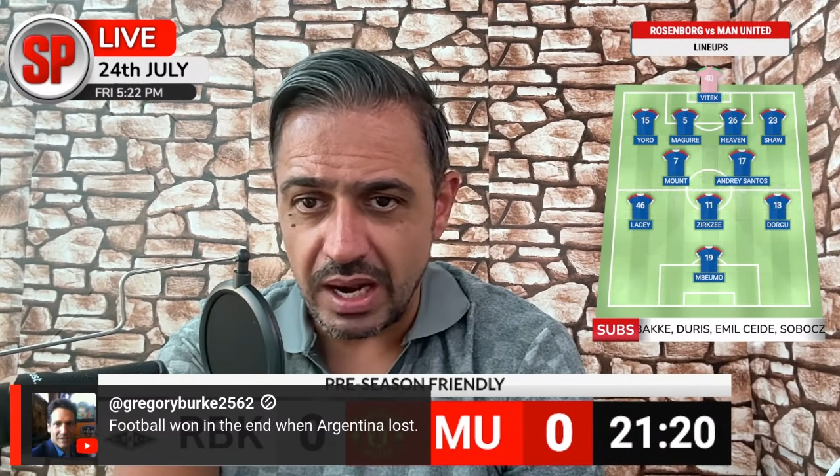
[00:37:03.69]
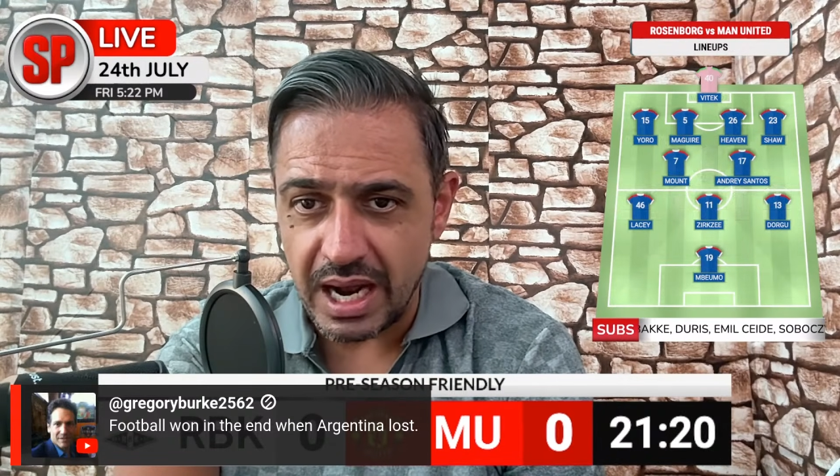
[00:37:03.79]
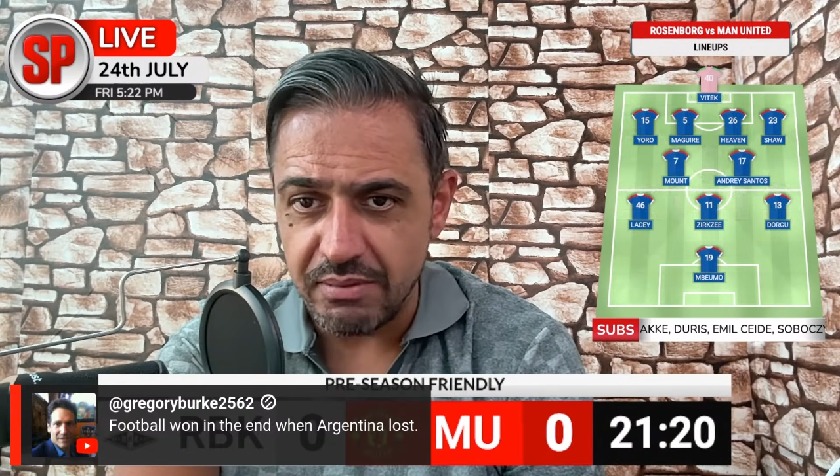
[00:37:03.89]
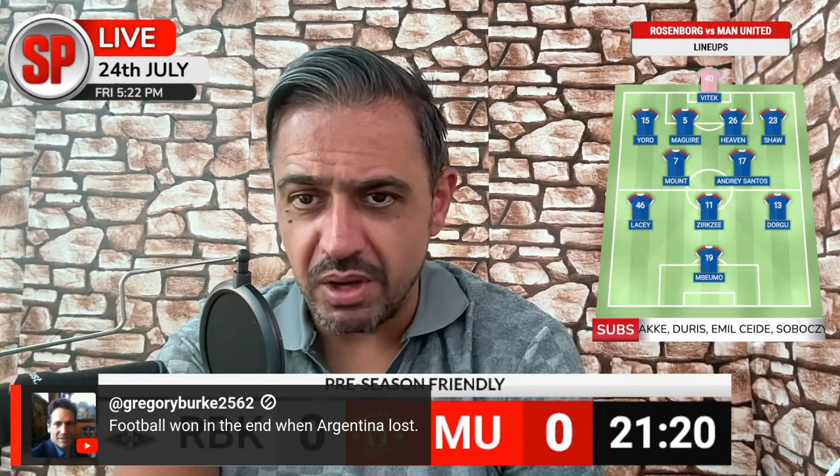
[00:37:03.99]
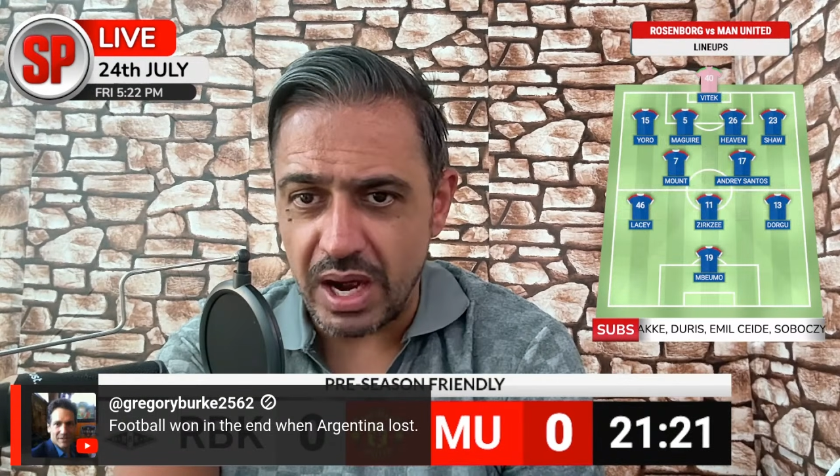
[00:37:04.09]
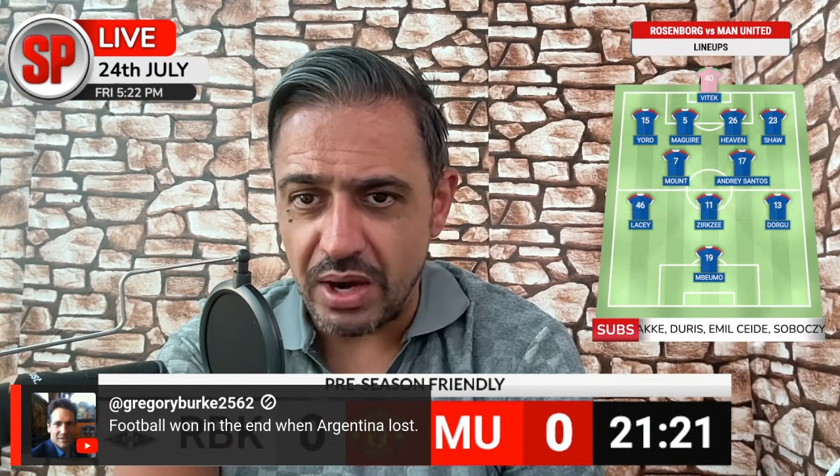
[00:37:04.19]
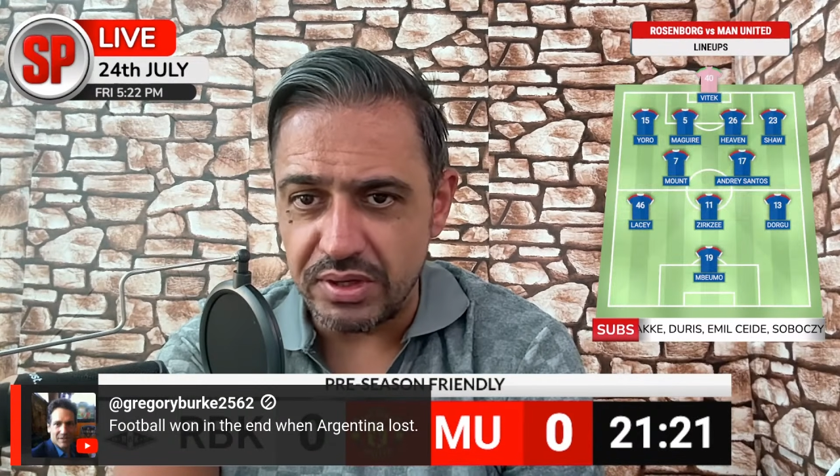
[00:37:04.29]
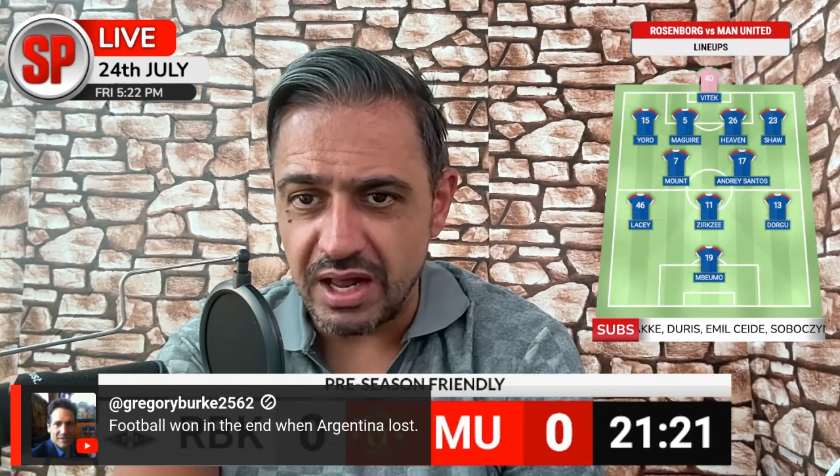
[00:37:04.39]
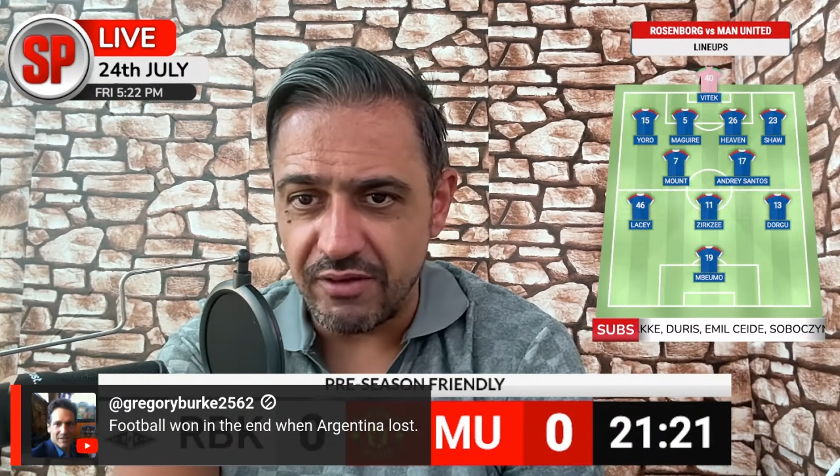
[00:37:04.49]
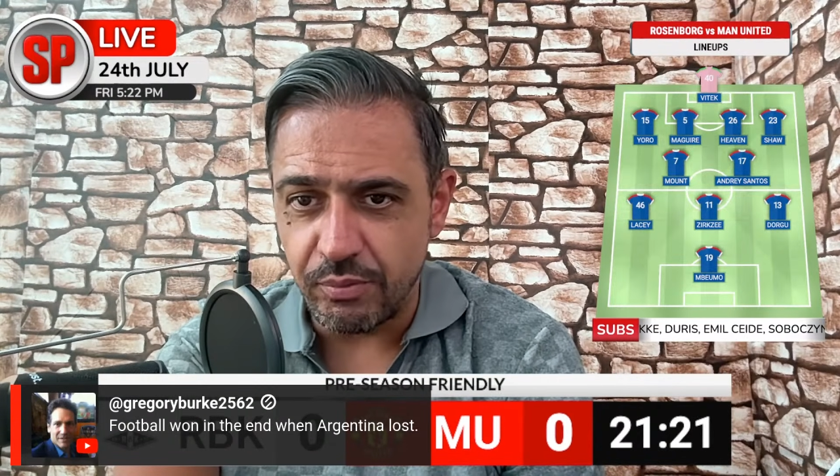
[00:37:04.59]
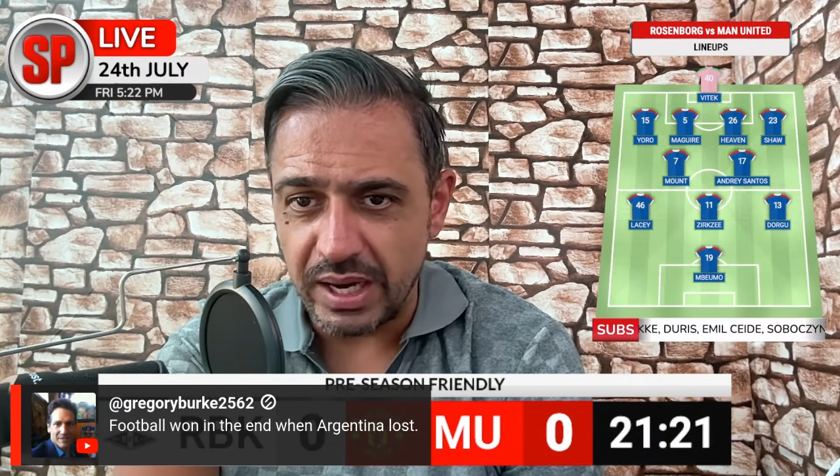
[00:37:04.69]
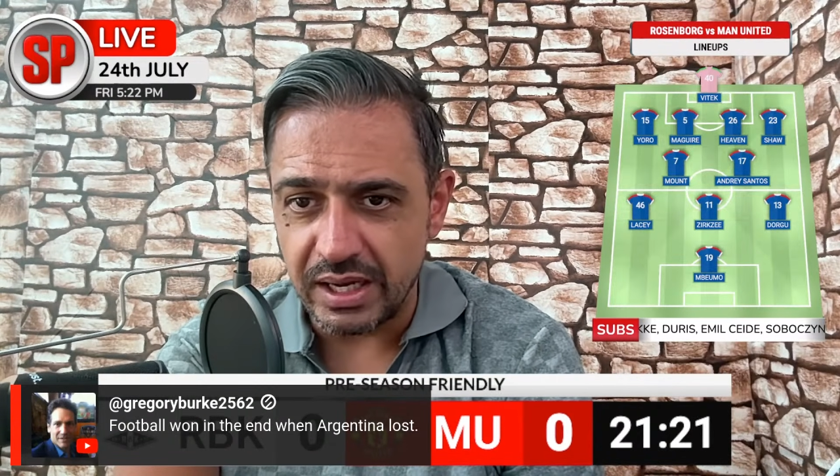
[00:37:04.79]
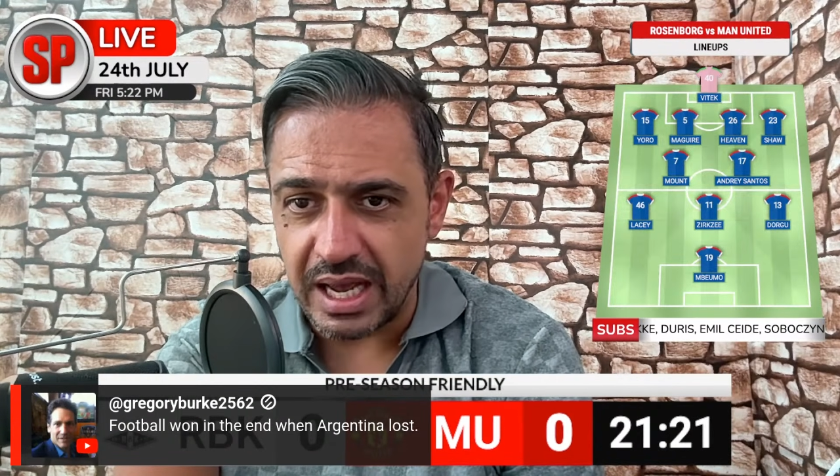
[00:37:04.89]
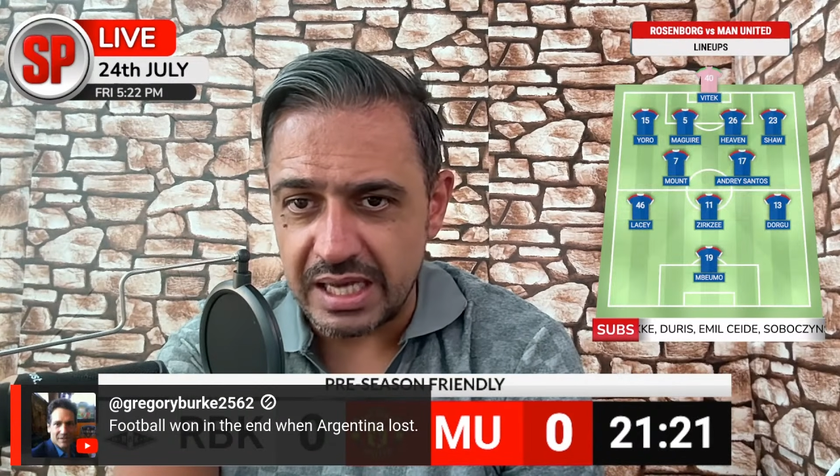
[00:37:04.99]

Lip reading: Harry Maguire on the left wing, as he